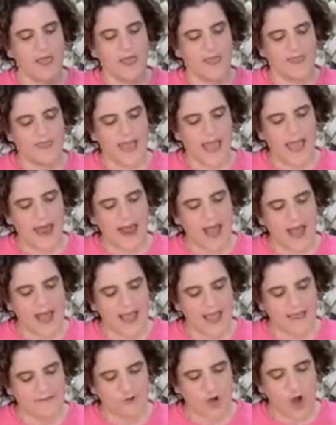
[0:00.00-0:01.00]
that I
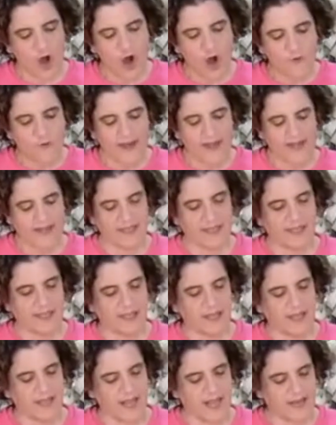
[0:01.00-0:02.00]
have
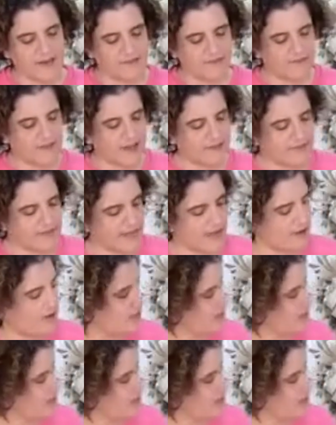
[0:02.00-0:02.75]
already kind of plucked out a